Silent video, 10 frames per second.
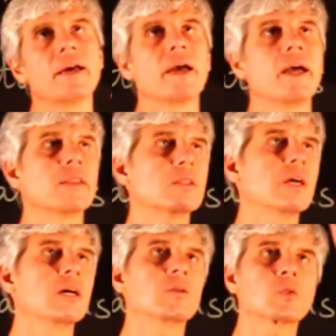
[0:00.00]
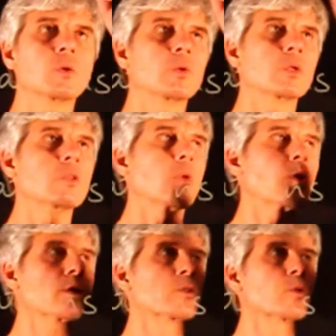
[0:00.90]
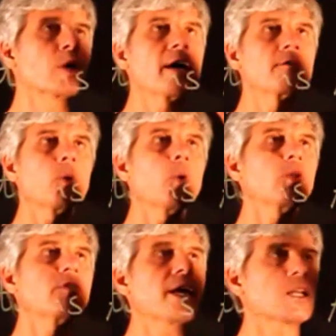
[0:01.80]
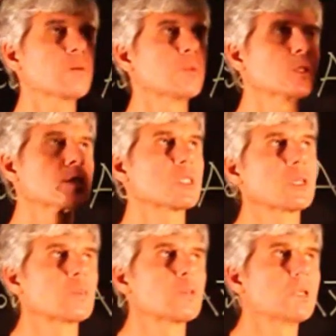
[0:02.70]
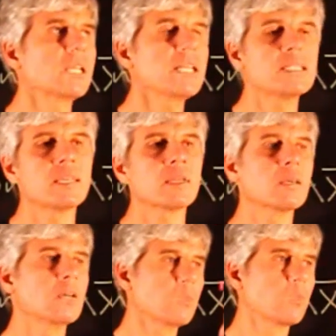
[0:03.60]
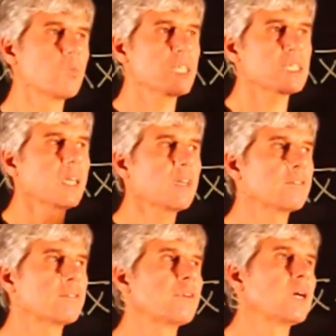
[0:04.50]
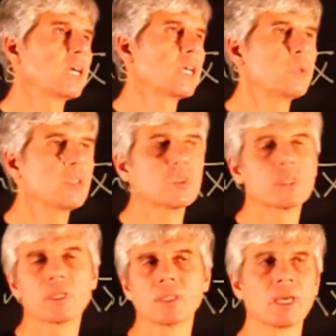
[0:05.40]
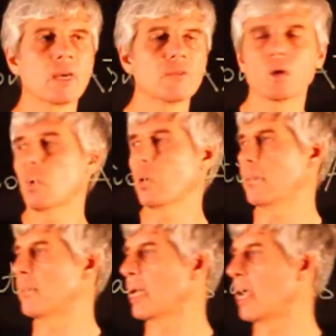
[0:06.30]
And so in order to have all variables to be leading, we must have a pivot in every column.